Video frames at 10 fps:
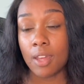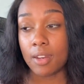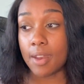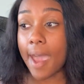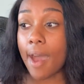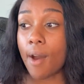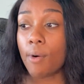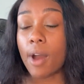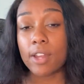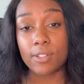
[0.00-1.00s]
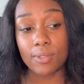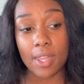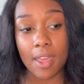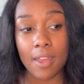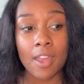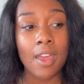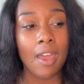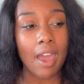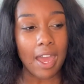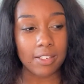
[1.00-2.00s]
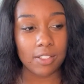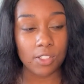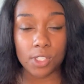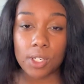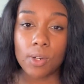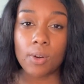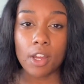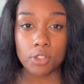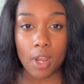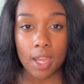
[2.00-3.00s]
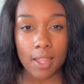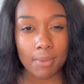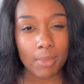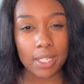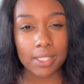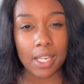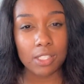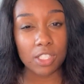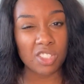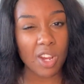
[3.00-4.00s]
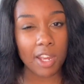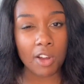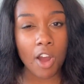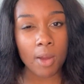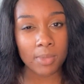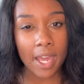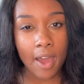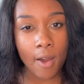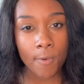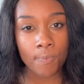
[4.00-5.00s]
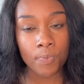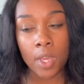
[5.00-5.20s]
Now I do that, I just chill, I try and like meditate, just try and calm down.